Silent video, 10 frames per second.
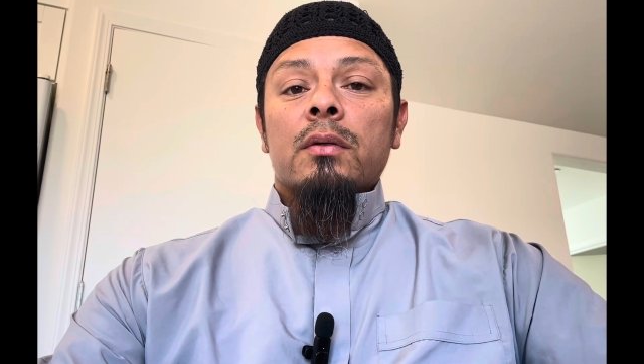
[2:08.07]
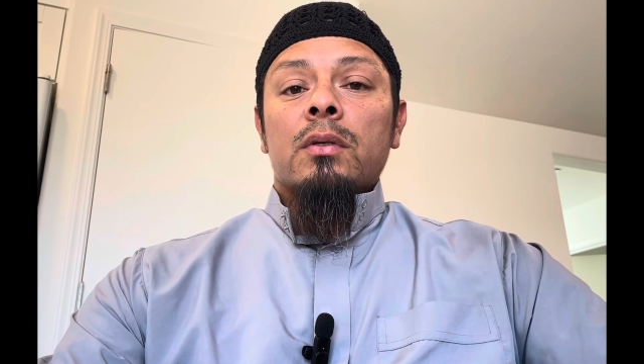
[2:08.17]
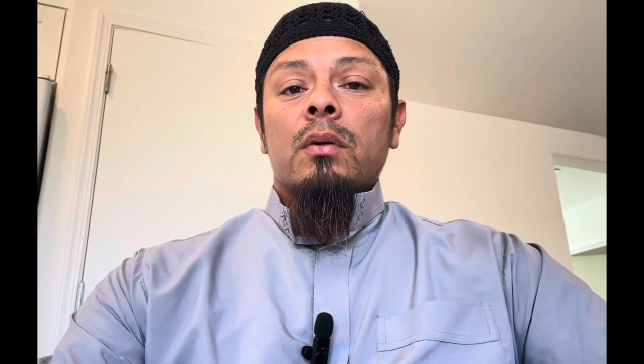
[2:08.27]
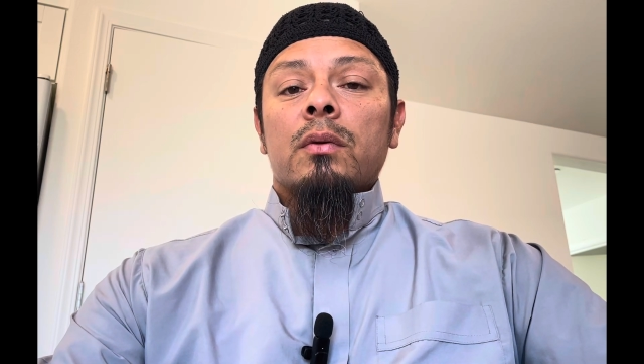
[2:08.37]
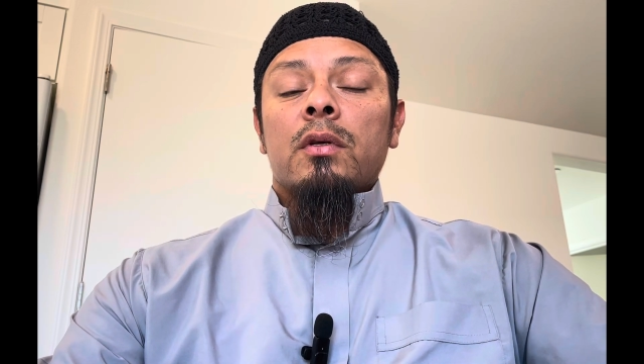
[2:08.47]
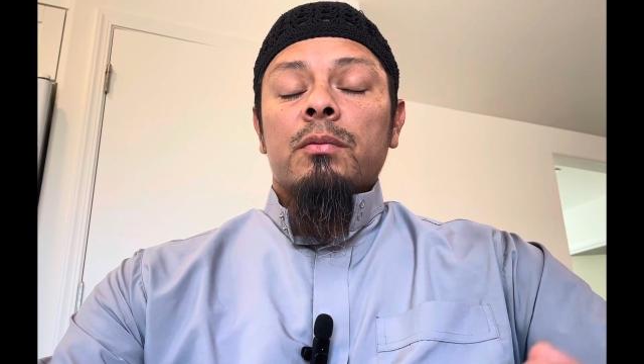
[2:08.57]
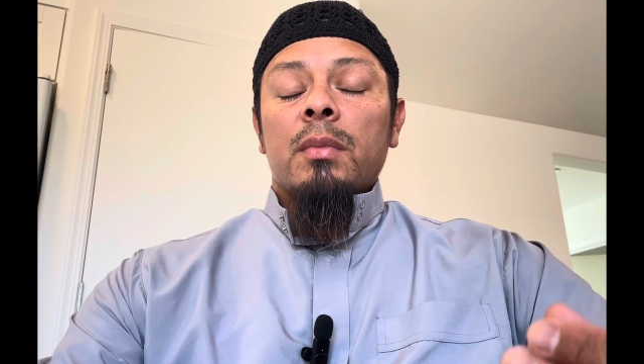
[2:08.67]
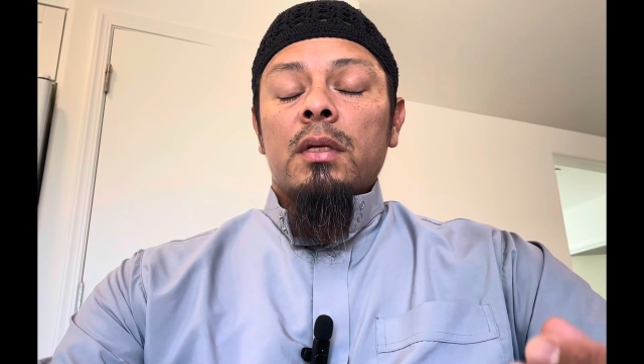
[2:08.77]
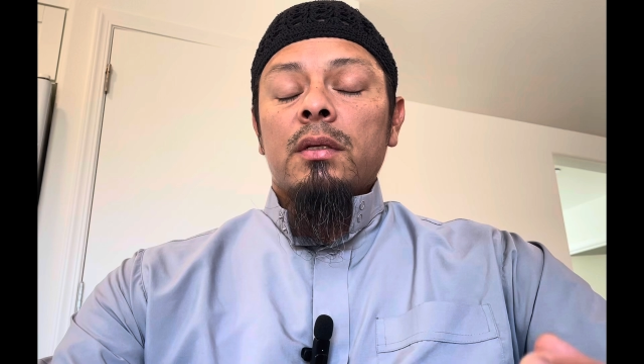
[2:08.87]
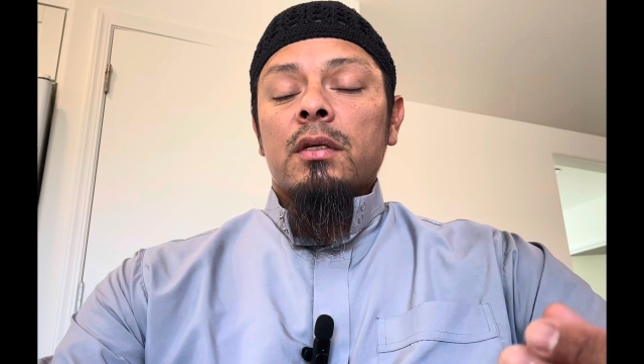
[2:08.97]
So there's
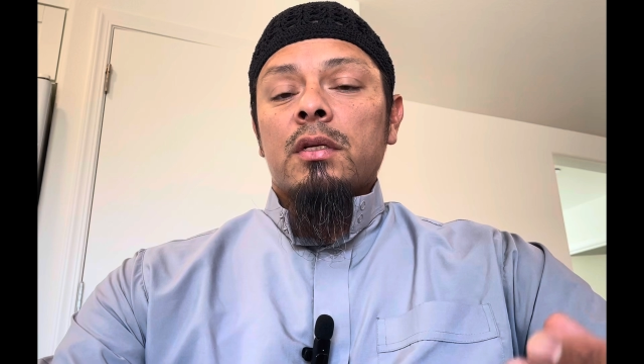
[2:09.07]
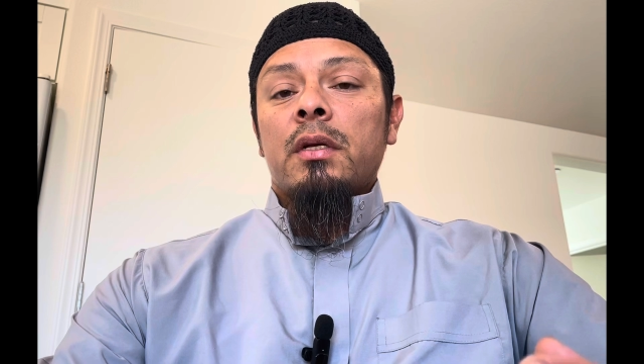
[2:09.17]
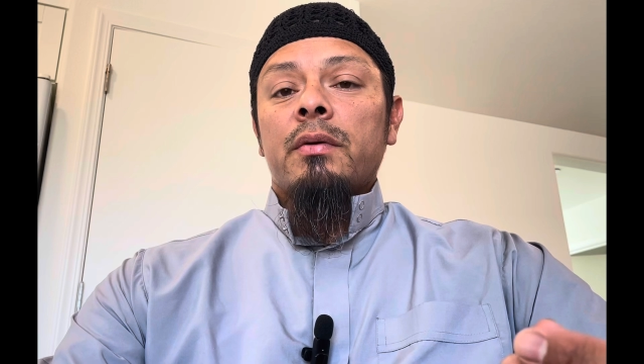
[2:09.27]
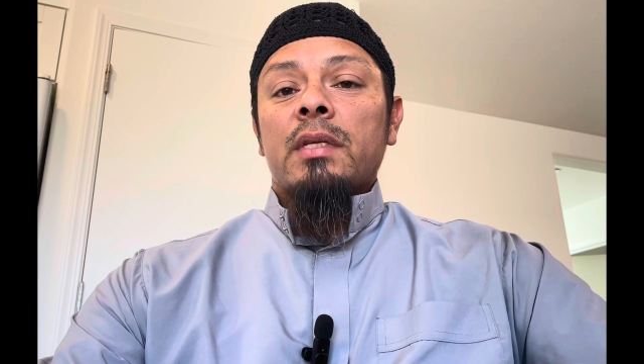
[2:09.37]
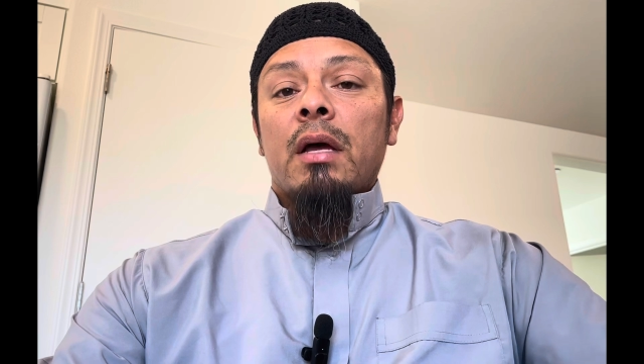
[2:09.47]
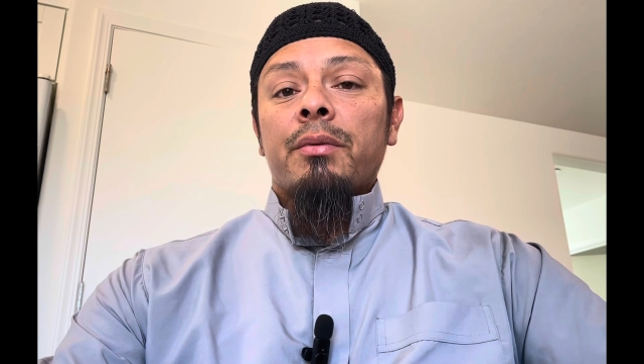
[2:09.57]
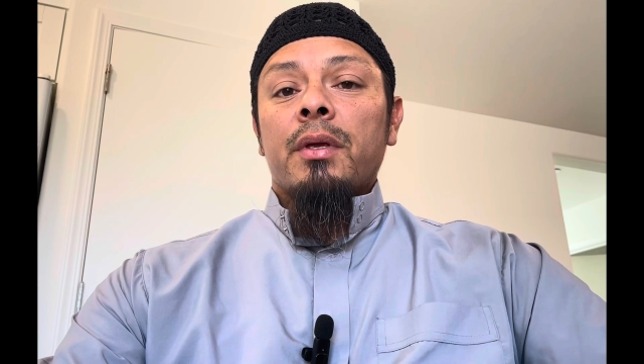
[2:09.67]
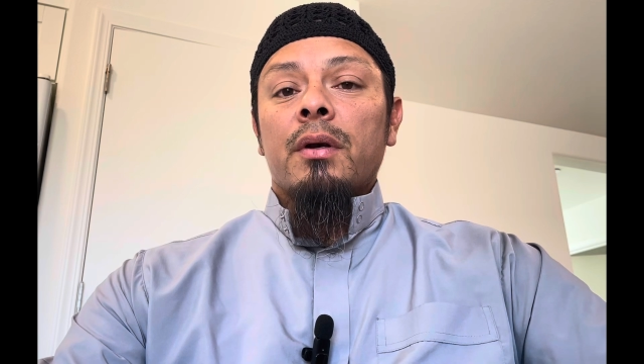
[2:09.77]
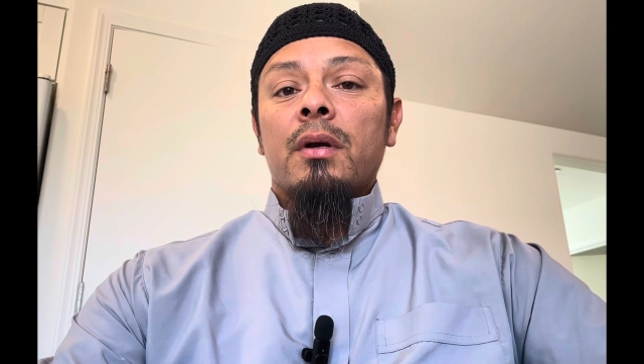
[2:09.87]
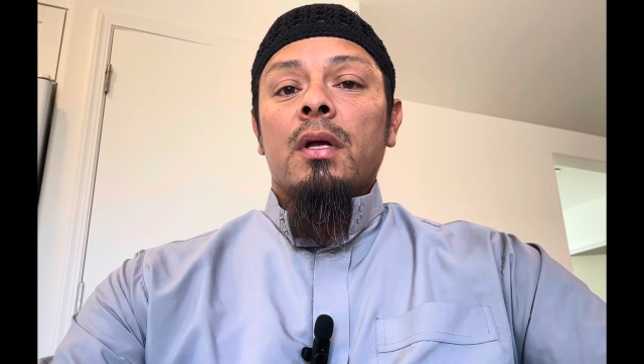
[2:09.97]
many dictionaries out
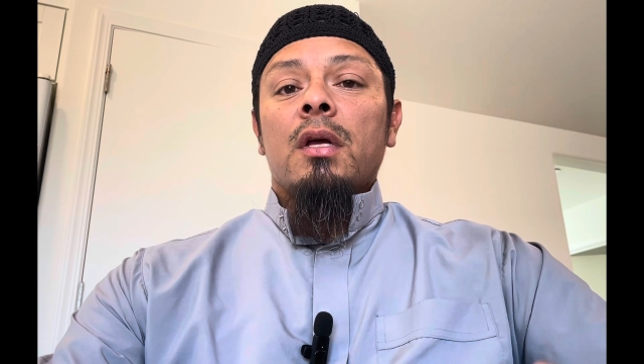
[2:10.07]
there.